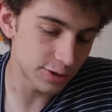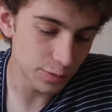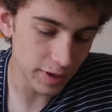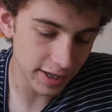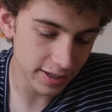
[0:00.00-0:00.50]

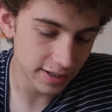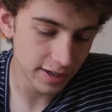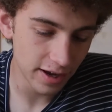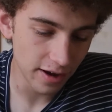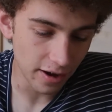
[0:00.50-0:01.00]
zoom
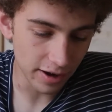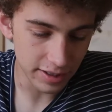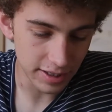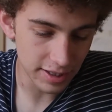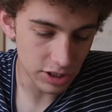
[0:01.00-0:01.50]
in
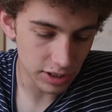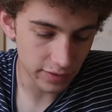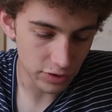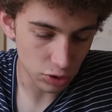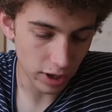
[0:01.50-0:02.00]
onto each
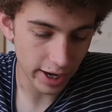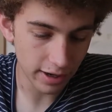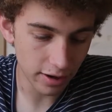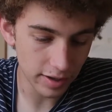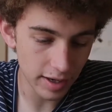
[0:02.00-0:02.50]
individual
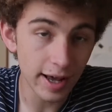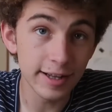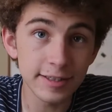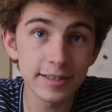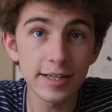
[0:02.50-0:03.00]
icon and
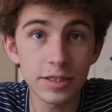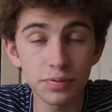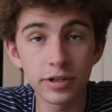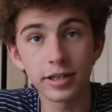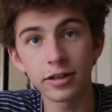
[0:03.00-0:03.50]
it stays
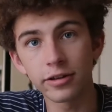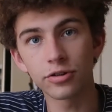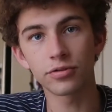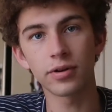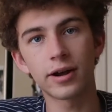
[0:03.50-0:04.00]
pretty
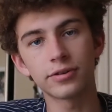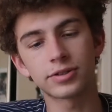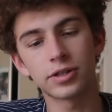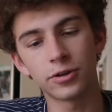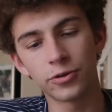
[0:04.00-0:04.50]
clear throughout.
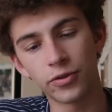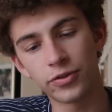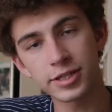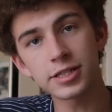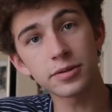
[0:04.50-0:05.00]
So
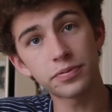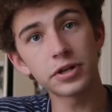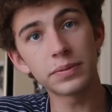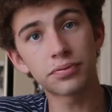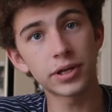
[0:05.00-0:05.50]
this is a
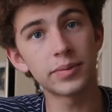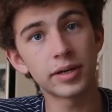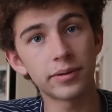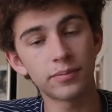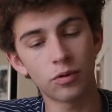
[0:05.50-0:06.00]
pretty
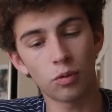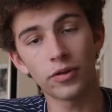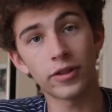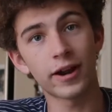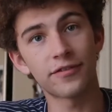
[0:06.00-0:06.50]
premium
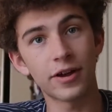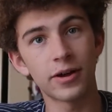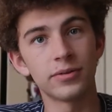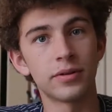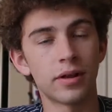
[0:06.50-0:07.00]
one that I
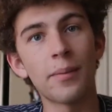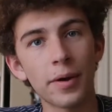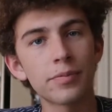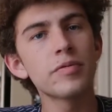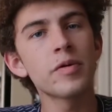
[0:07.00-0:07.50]
found, and
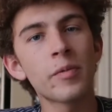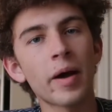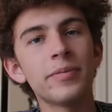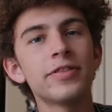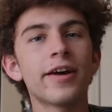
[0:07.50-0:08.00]
by premium
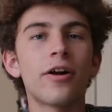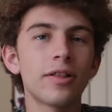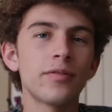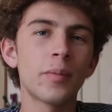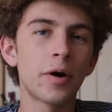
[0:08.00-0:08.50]
I mean that
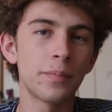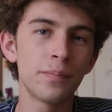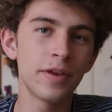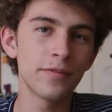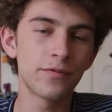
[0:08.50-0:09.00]
all of them
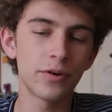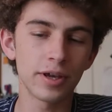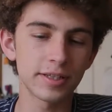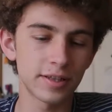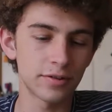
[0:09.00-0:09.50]
are in
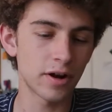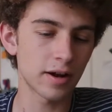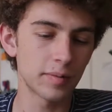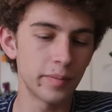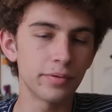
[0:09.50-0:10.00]
focus and they're
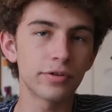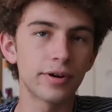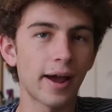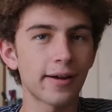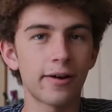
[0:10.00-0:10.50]
not going to be
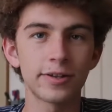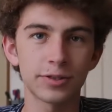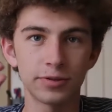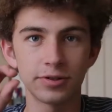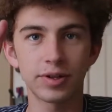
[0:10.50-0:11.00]
blurry
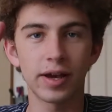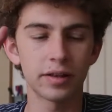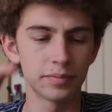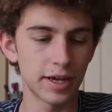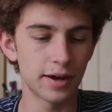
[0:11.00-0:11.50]
icons when you
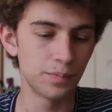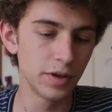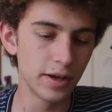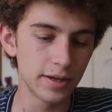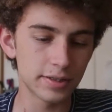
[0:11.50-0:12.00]
scale them down.
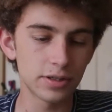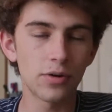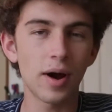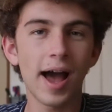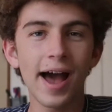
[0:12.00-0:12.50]

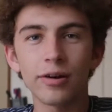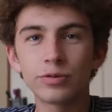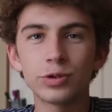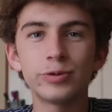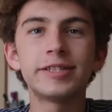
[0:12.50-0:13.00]
So how
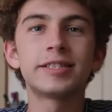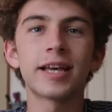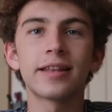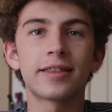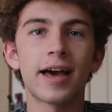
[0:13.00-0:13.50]
do we set